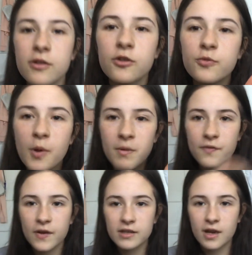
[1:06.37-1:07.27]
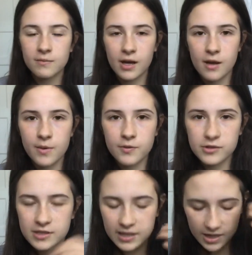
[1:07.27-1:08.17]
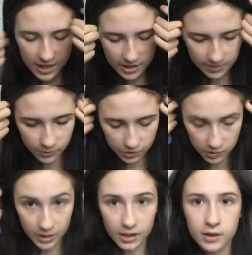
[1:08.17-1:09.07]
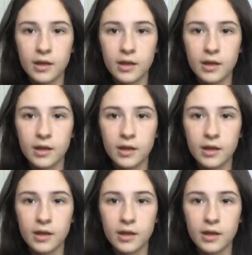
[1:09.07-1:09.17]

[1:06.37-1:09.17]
you'll probably think that I'm like, I'm a pussy and I'm not doing it.